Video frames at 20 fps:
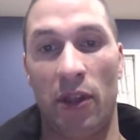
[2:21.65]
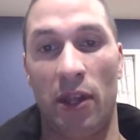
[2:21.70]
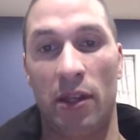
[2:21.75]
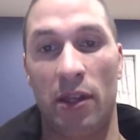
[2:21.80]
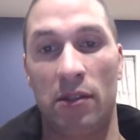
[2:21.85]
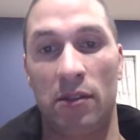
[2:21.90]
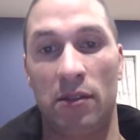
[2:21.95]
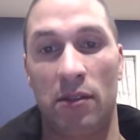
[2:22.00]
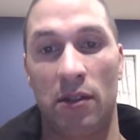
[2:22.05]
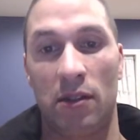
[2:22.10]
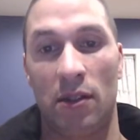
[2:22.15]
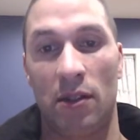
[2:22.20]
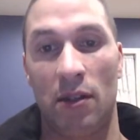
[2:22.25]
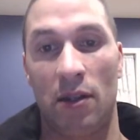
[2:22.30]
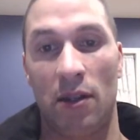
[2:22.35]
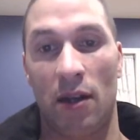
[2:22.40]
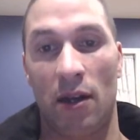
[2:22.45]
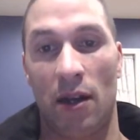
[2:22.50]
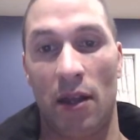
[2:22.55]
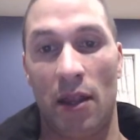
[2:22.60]
things
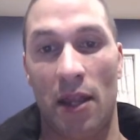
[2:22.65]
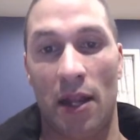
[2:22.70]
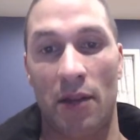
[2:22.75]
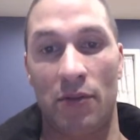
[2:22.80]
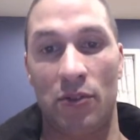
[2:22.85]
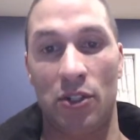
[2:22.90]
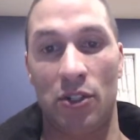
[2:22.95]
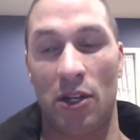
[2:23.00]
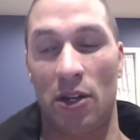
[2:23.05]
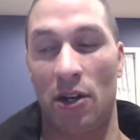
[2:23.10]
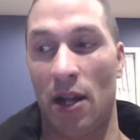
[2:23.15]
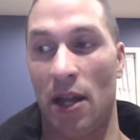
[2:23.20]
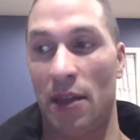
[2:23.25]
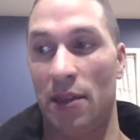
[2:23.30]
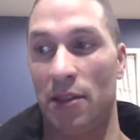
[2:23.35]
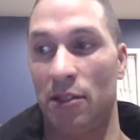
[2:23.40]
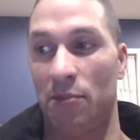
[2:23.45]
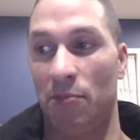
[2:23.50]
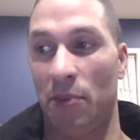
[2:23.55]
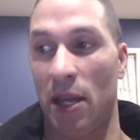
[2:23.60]
that I've shared
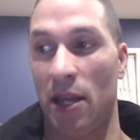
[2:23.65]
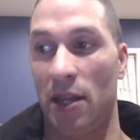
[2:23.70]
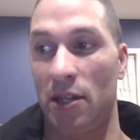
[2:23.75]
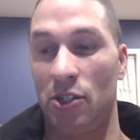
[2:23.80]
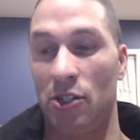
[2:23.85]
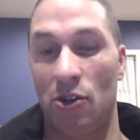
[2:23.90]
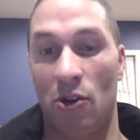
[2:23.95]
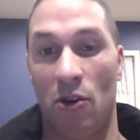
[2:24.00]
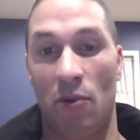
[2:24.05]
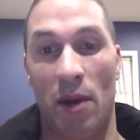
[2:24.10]
on this page.